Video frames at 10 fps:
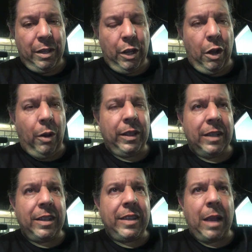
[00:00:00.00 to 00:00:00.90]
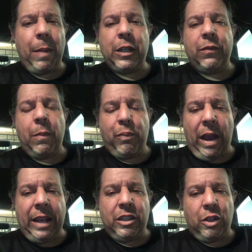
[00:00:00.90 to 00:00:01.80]
You know, it doesn't take much of a
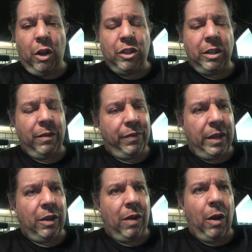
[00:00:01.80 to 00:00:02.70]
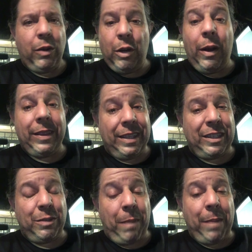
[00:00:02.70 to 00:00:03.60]
brain surgeon to figure out, you know what, this
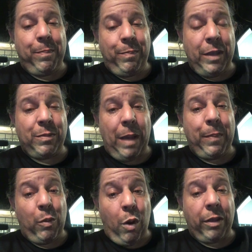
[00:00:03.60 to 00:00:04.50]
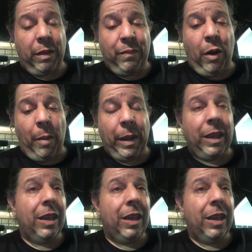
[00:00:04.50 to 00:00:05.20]
is might. this might be worth it for me.